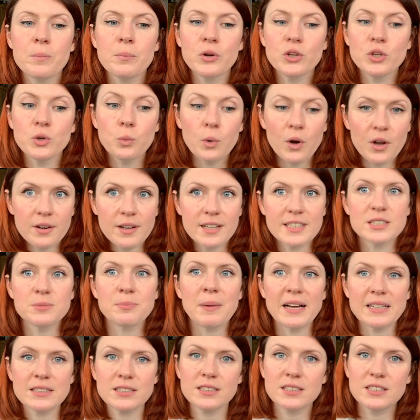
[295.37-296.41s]
But you weren't
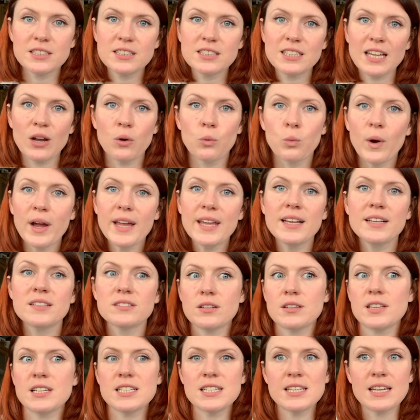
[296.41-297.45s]
expected to stay awake.
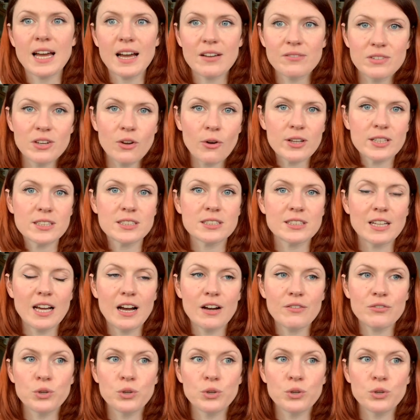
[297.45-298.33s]
So they didn't have night staff.